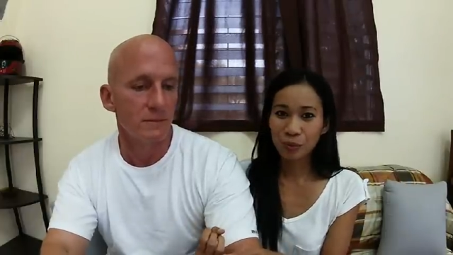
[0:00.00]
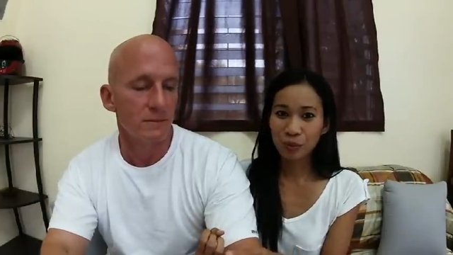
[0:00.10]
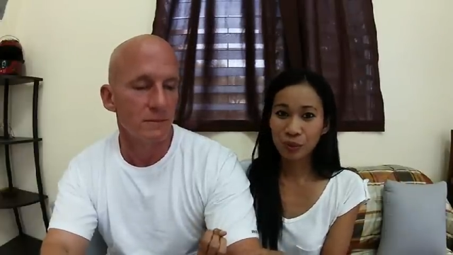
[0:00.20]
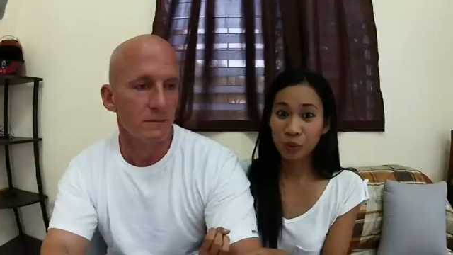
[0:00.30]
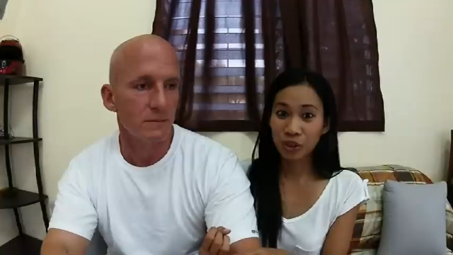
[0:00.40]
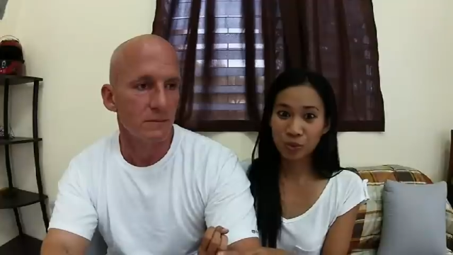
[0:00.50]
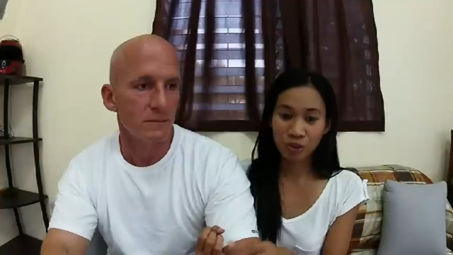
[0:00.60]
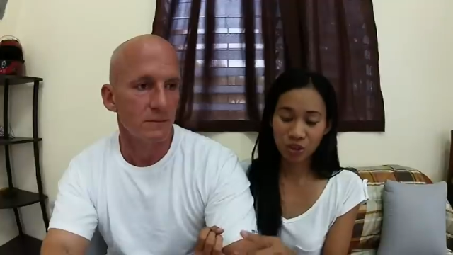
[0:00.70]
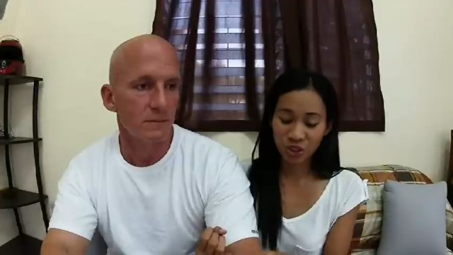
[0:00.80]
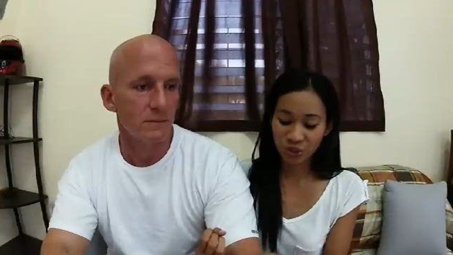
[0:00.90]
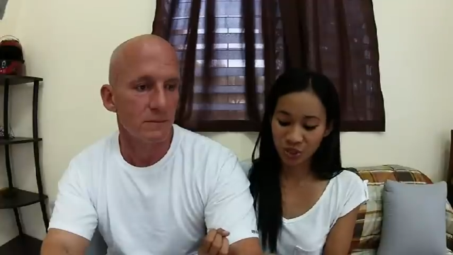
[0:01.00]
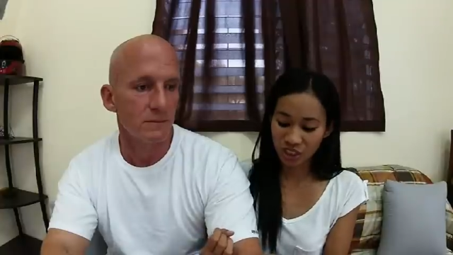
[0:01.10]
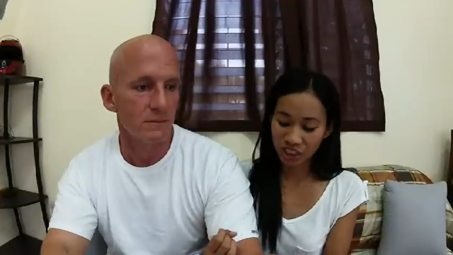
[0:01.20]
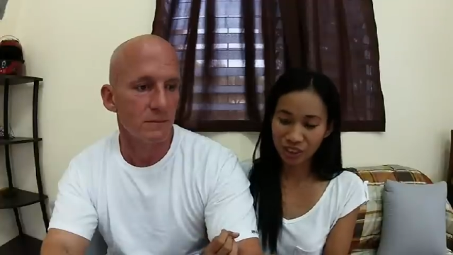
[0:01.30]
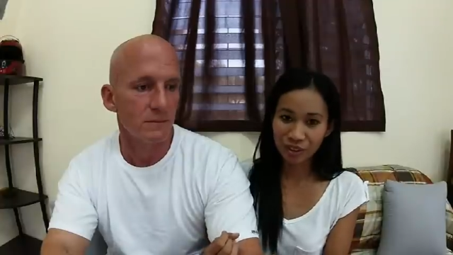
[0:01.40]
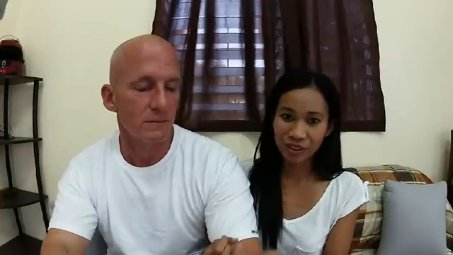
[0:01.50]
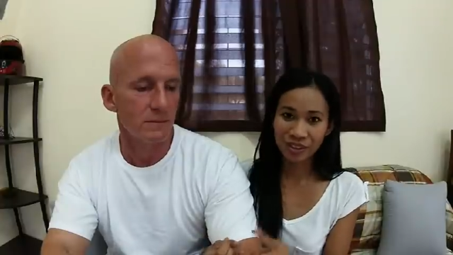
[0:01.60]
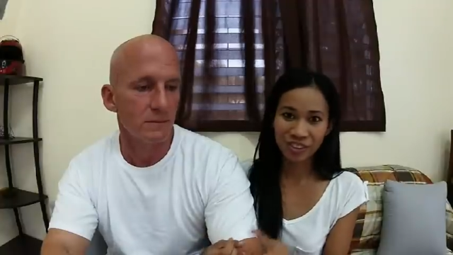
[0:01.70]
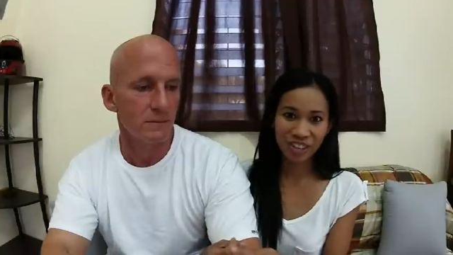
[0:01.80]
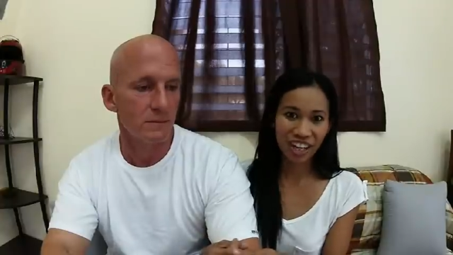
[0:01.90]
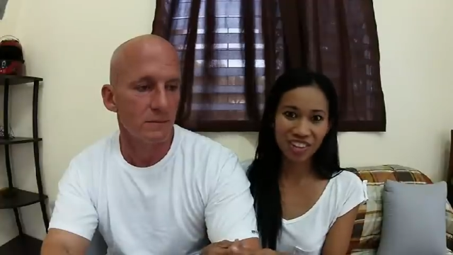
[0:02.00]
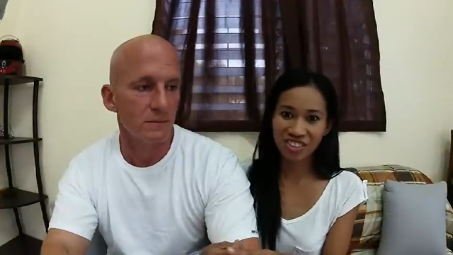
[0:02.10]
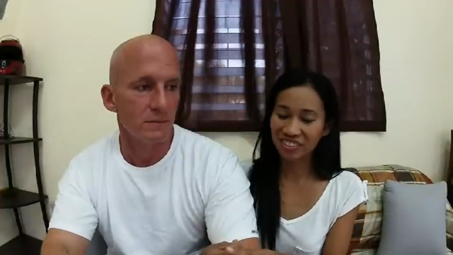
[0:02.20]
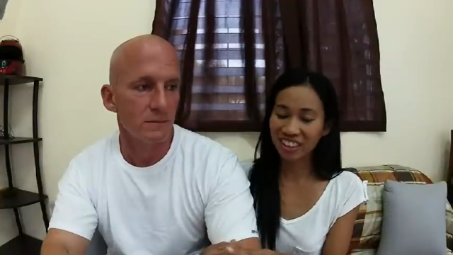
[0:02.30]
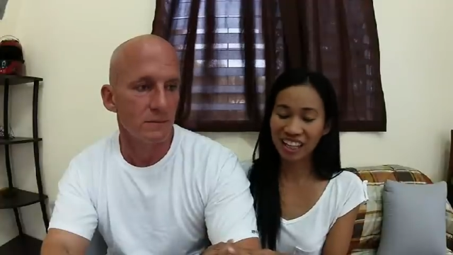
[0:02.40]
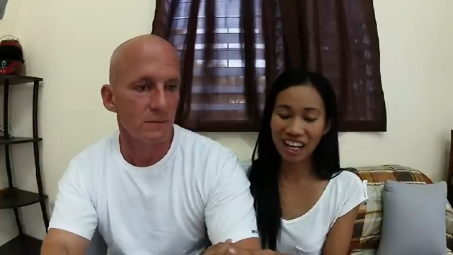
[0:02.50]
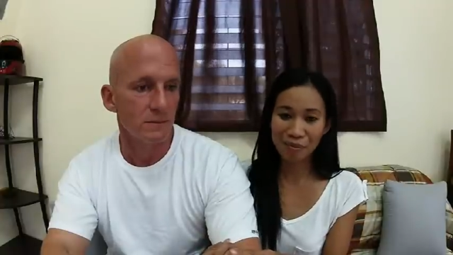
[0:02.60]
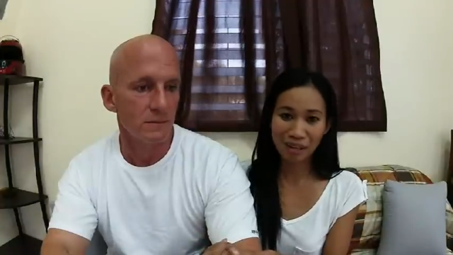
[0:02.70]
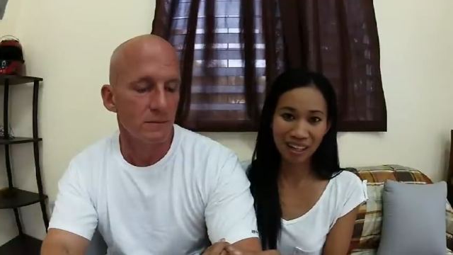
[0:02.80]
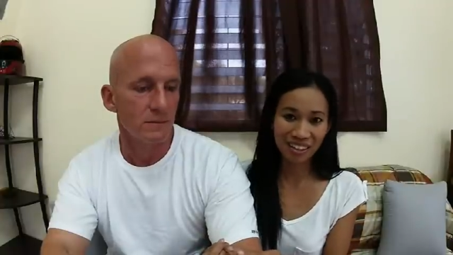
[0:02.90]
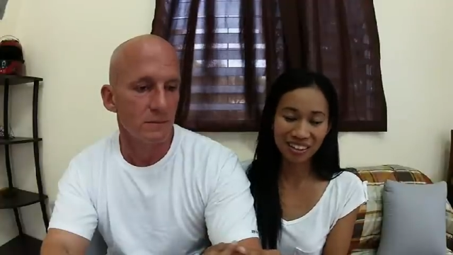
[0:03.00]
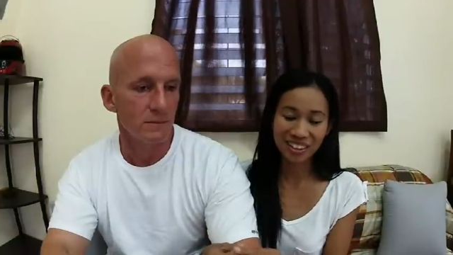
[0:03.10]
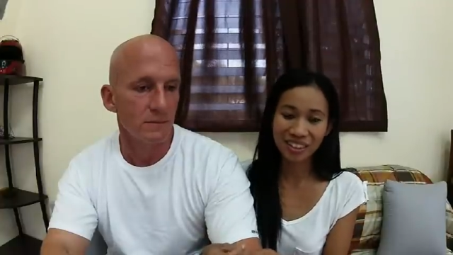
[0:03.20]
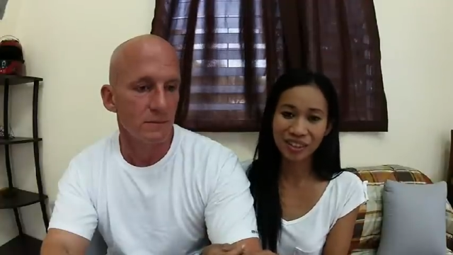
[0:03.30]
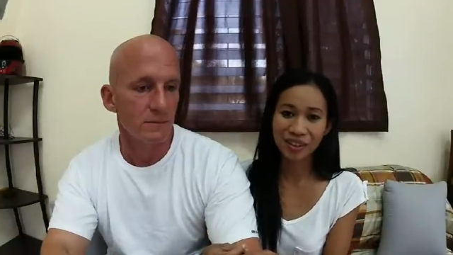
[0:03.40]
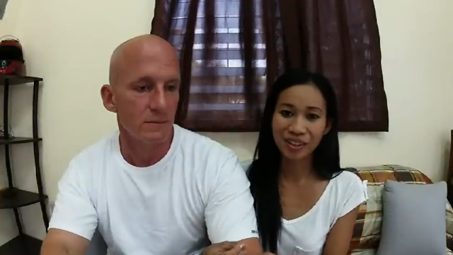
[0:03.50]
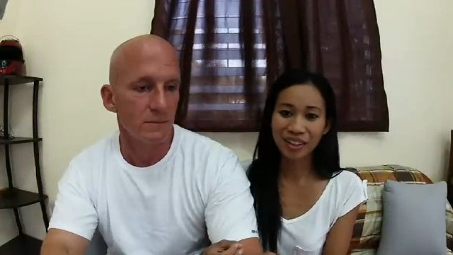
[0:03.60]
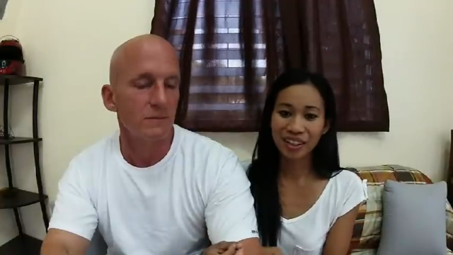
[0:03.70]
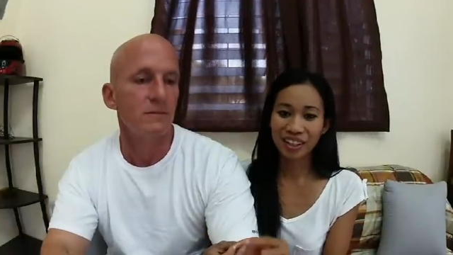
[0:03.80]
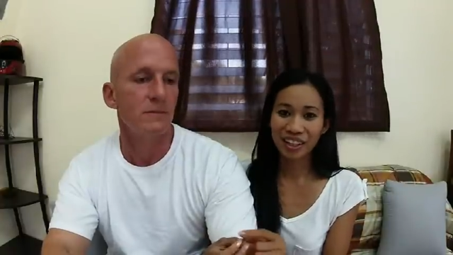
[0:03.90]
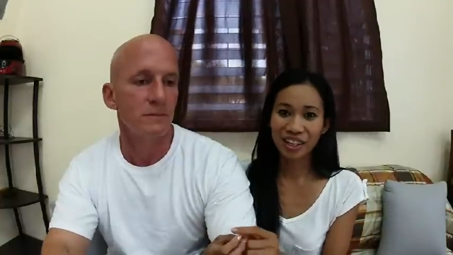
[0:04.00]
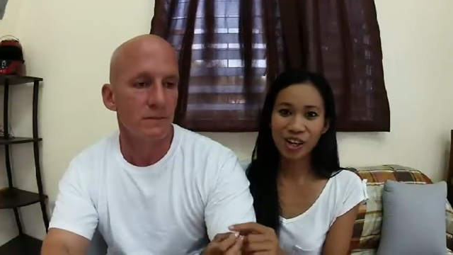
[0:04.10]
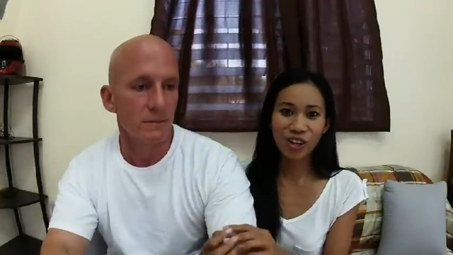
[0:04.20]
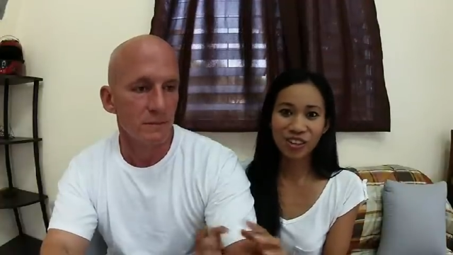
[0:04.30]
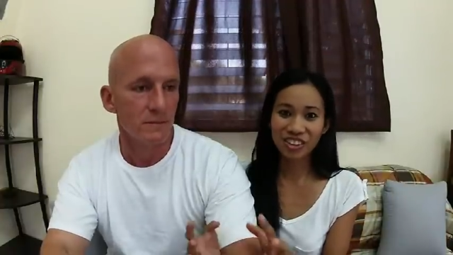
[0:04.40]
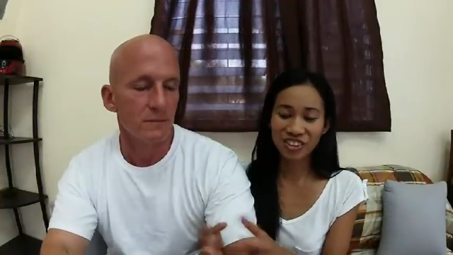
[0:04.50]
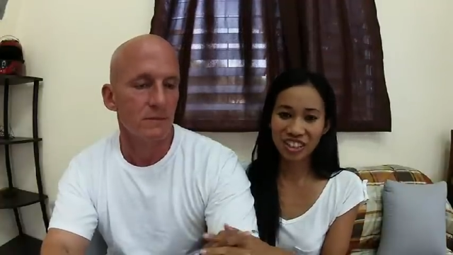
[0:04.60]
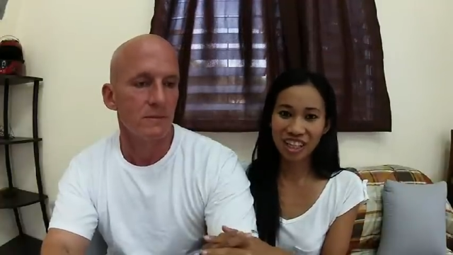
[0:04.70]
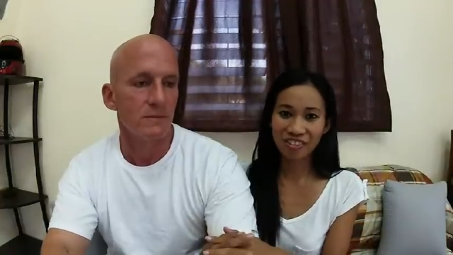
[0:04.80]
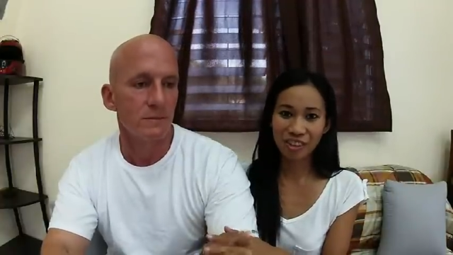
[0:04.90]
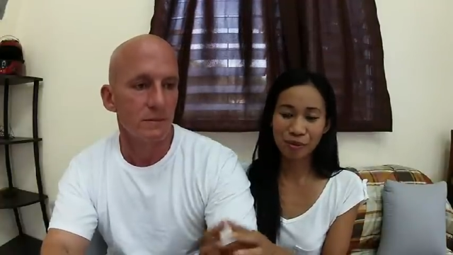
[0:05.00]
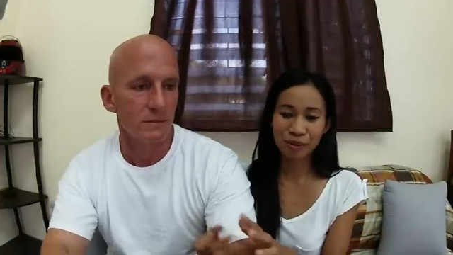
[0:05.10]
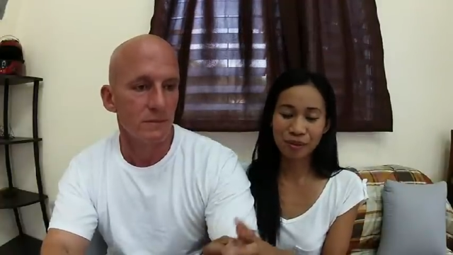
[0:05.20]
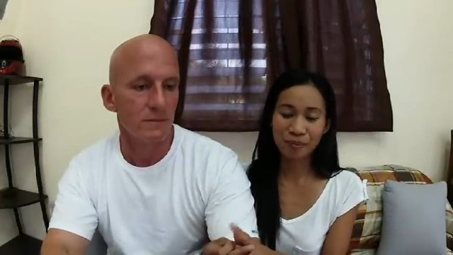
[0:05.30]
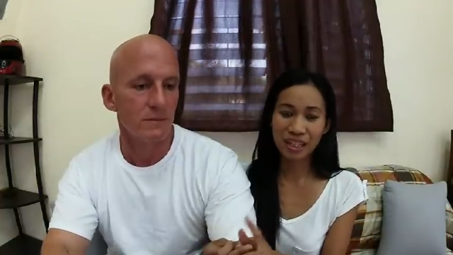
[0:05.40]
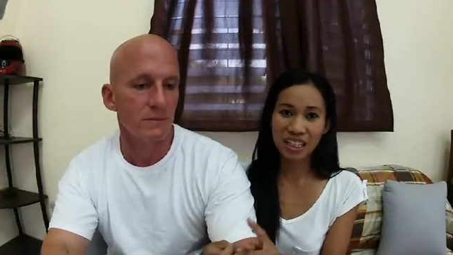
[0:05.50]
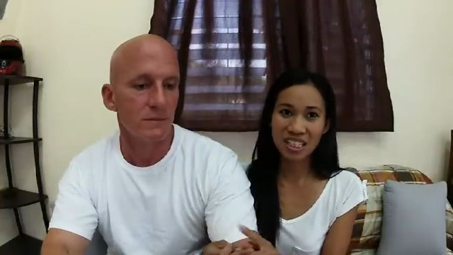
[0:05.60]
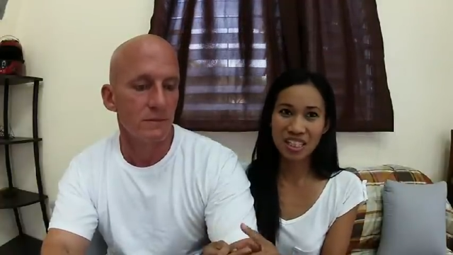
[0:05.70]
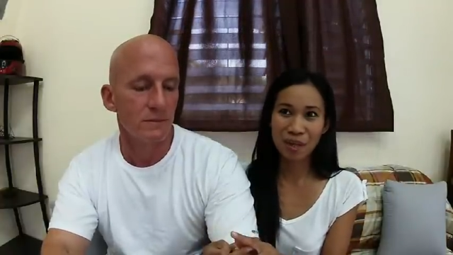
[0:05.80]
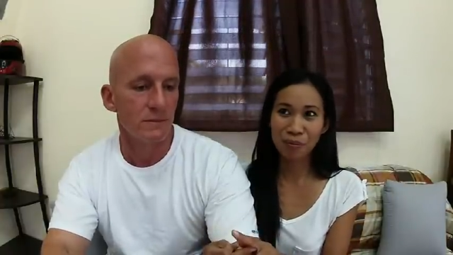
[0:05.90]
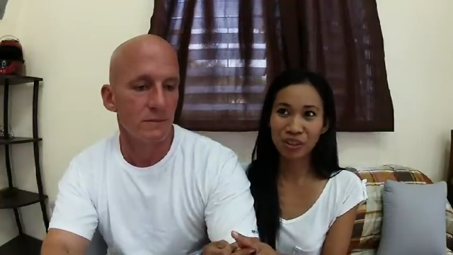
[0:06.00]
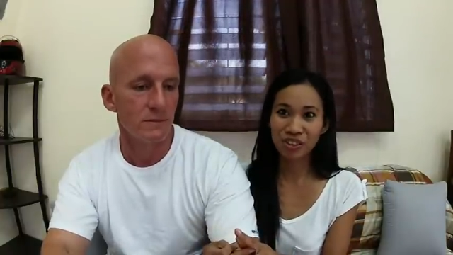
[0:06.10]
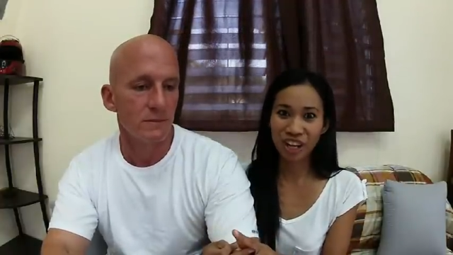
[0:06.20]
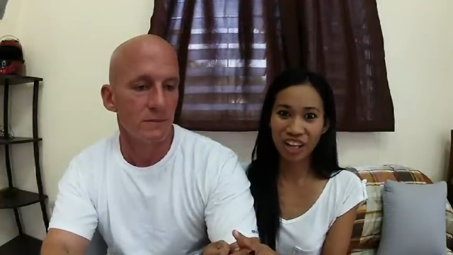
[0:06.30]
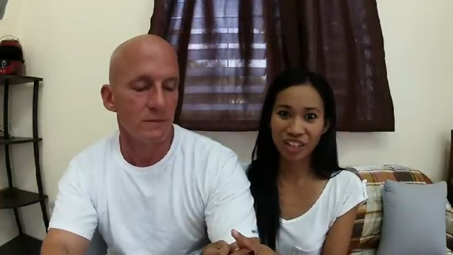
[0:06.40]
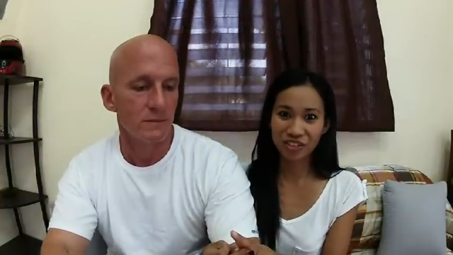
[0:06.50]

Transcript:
Speaker 1: the water pollution, change in climate, all that stuff, that was plus some betrayals